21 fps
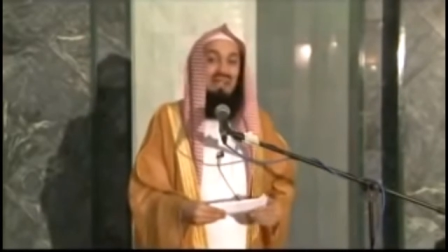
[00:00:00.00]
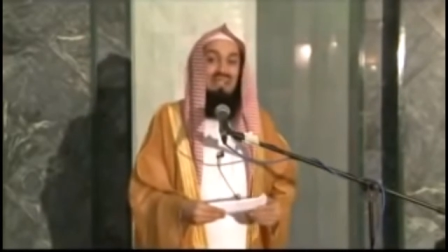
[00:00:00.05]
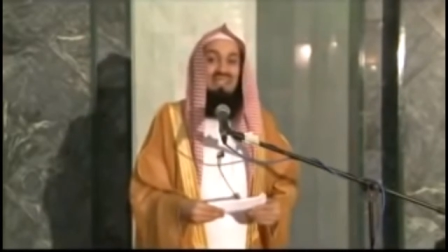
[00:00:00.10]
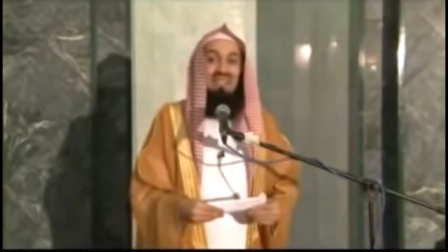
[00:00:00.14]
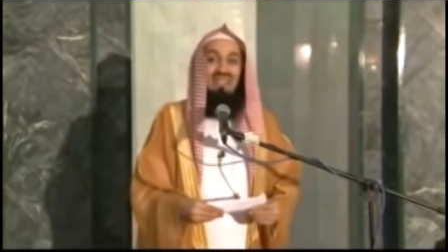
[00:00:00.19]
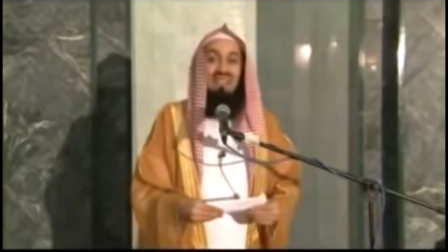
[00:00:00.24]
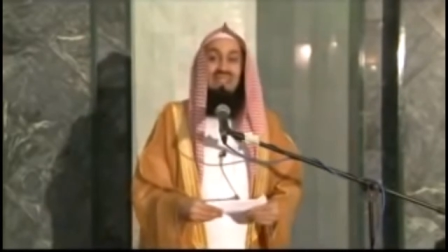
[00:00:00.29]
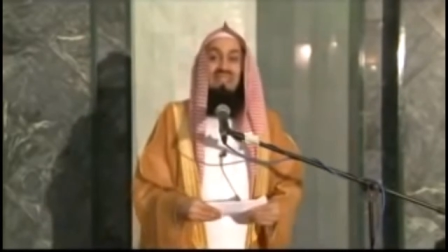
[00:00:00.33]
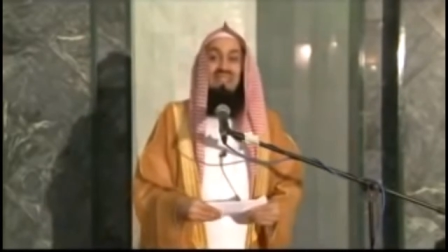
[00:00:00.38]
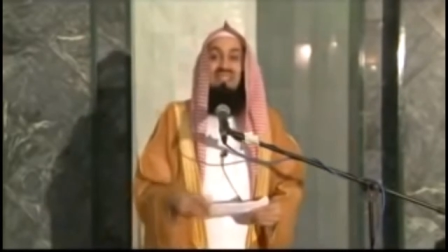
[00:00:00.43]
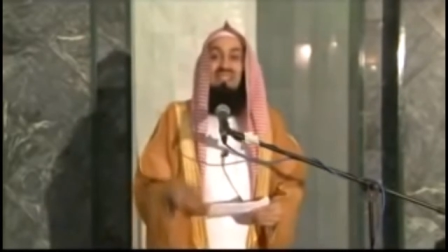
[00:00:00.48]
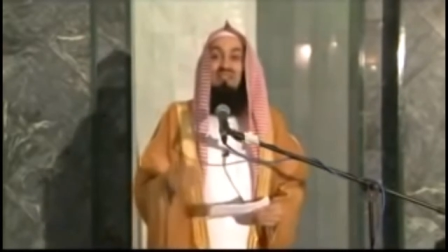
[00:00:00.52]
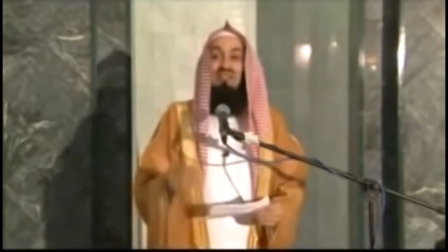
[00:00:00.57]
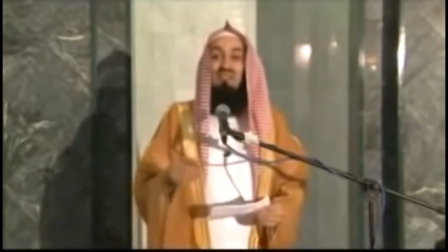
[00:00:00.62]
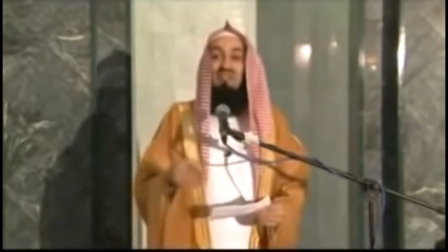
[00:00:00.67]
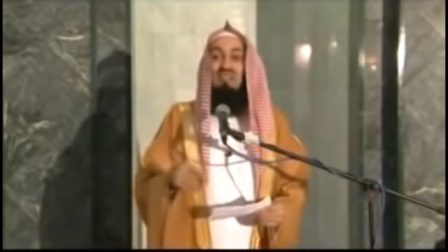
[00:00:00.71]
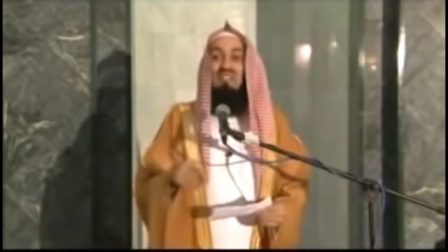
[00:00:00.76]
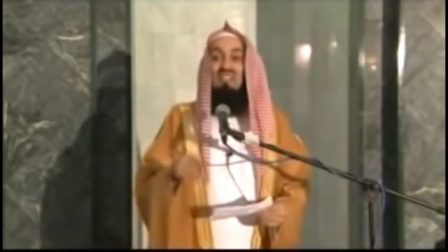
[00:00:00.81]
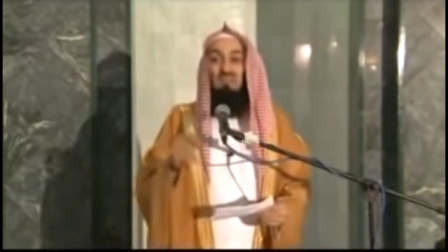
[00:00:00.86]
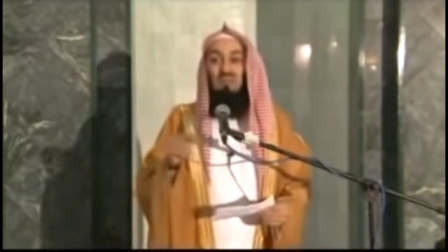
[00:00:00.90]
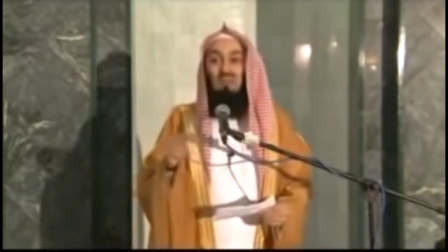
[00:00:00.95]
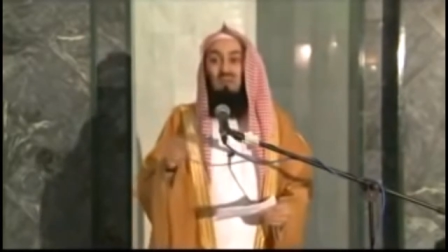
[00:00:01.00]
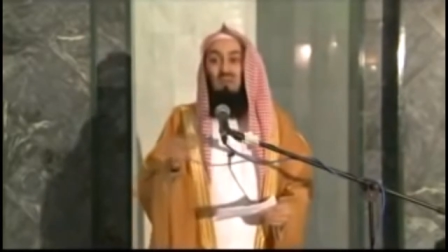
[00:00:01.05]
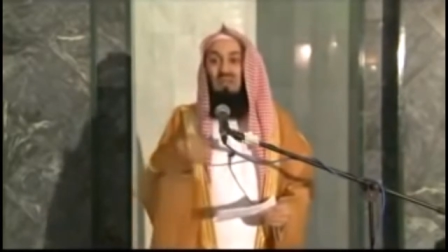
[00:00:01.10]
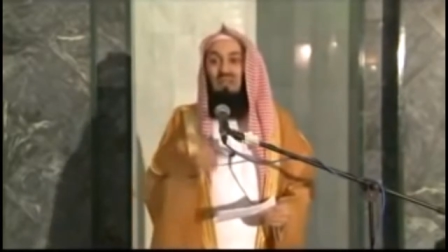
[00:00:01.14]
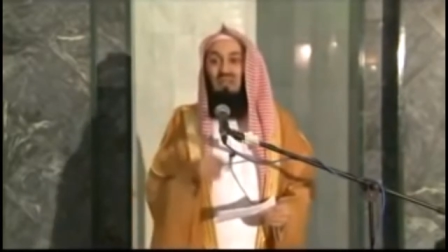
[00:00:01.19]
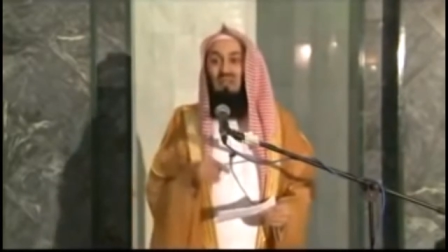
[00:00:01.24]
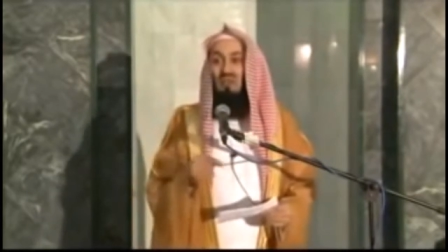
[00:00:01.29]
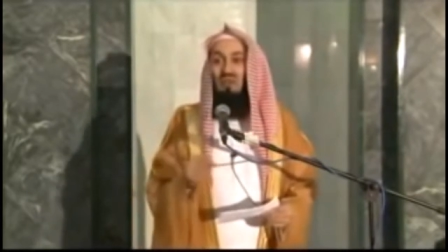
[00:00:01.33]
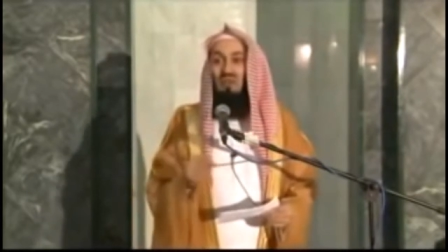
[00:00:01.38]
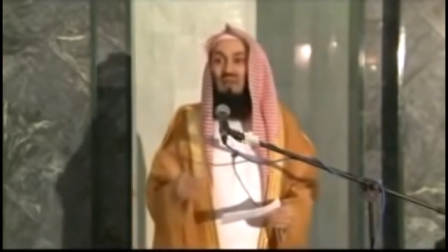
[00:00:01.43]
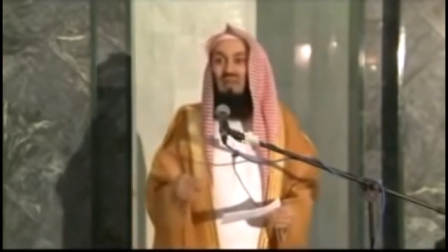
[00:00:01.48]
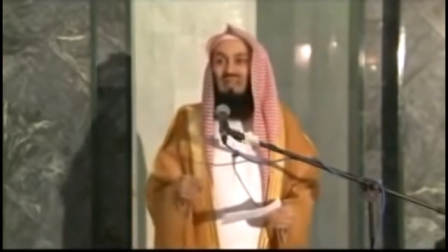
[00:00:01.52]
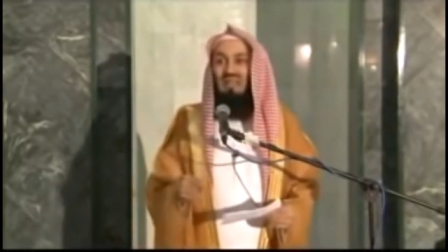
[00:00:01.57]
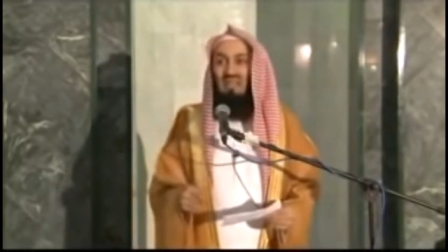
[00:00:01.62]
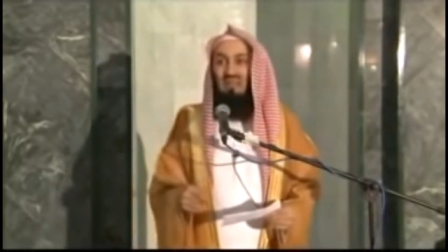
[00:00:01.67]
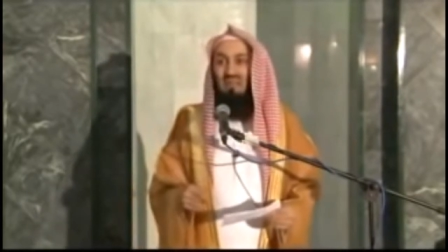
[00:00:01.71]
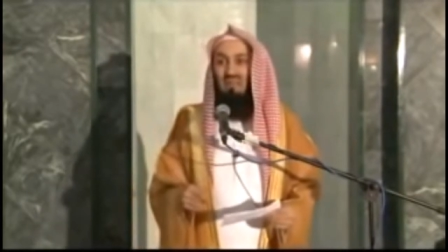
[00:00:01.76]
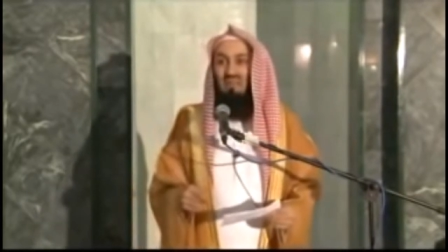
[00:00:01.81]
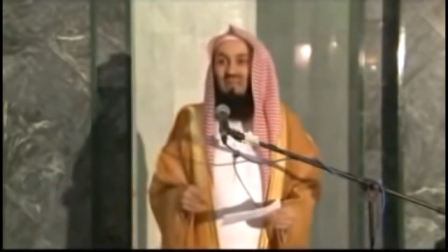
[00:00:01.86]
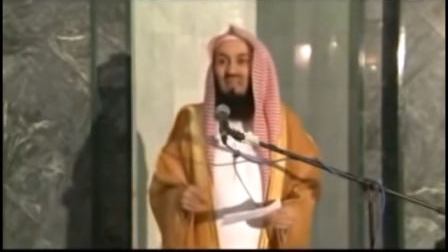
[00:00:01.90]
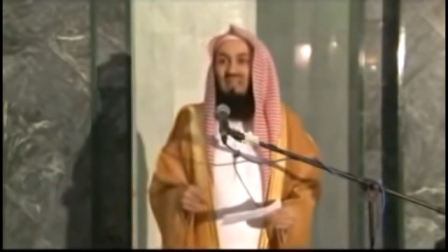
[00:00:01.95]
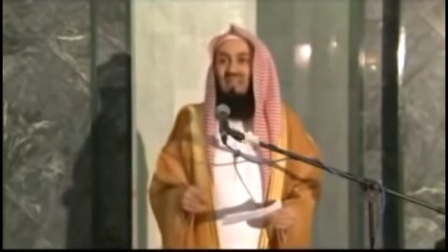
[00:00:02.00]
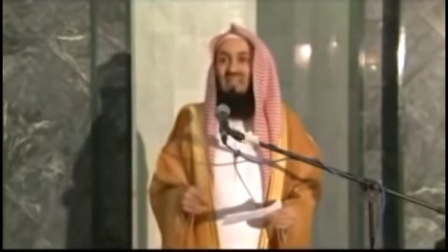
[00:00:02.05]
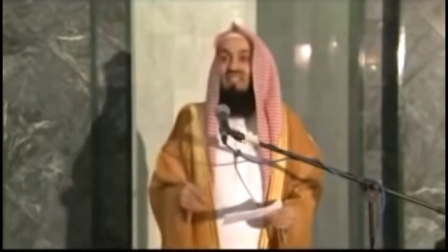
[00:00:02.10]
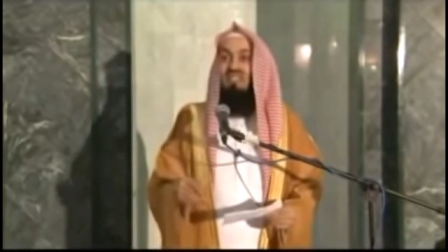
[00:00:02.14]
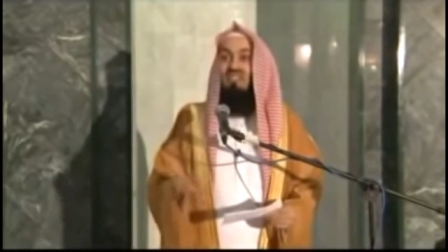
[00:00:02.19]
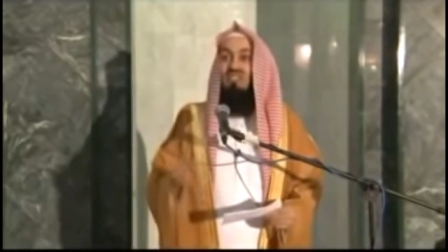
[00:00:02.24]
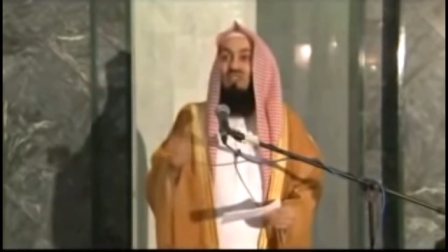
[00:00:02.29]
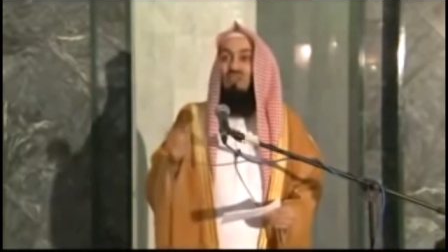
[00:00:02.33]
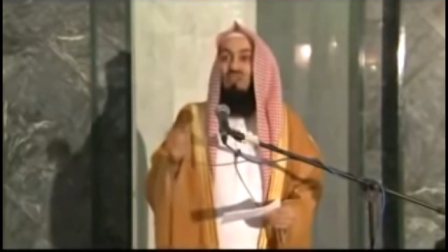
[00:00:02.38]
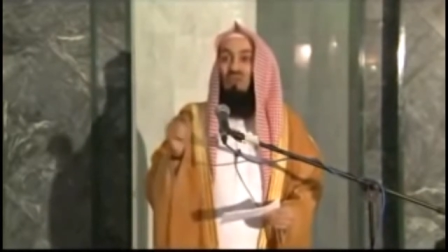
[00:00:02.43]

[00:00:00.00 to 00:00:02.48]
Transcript: But the difference between you and them is